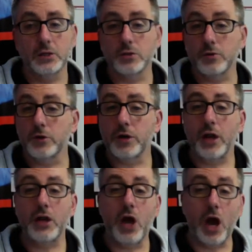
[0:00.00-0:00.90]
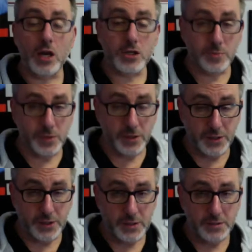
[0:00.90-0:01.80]
So if you're not knowledgeable
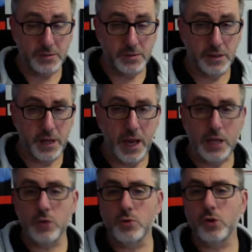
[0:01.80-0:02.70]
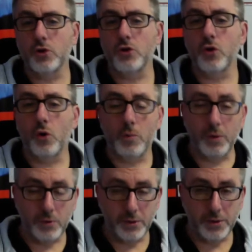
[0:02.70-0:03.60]
in this, and you don't
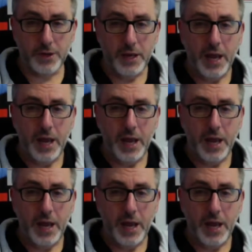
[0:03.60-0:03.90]
know about it,